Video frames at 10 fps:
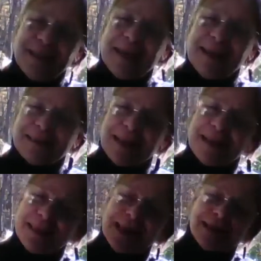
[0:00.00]
they take
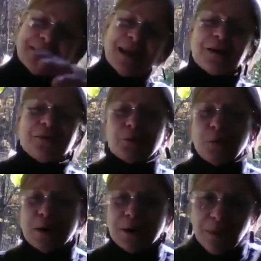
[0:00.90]
things out of
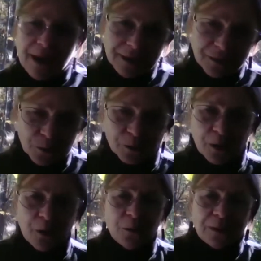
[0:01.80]
20 bags or
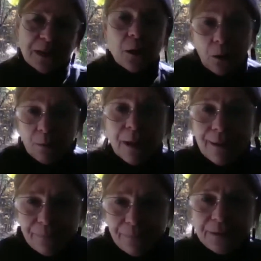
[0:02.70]
so and they go home
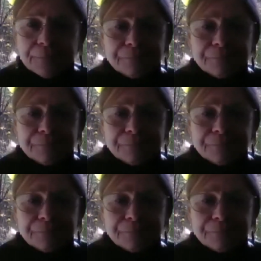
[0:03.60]
happy.